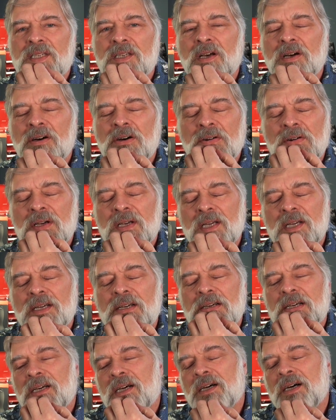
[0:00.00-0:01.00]
So
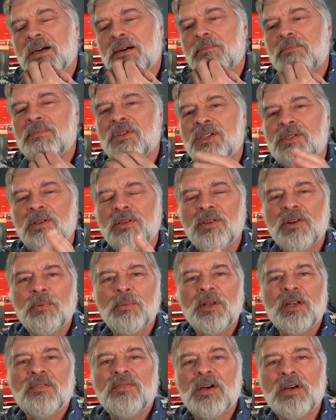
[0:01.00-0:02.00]
um, there's a little
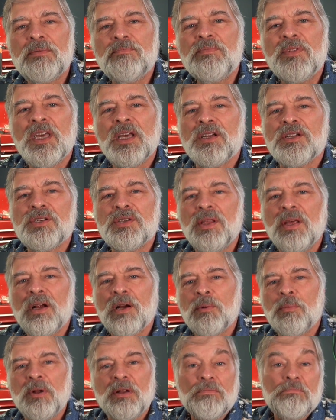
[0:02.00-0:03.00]
bit of a hitch
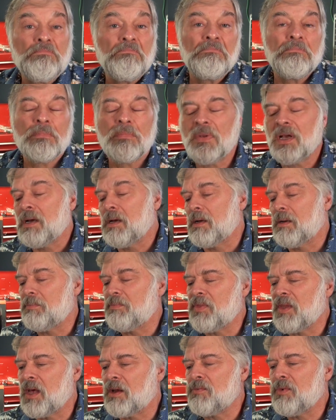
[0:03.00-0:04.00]
there, but uh,
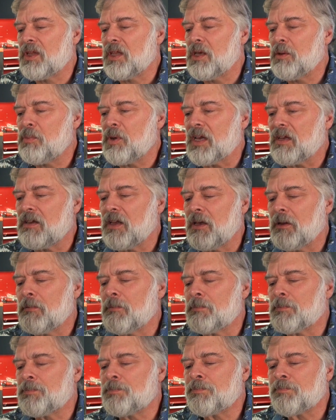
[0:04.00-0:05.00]
not really a big deal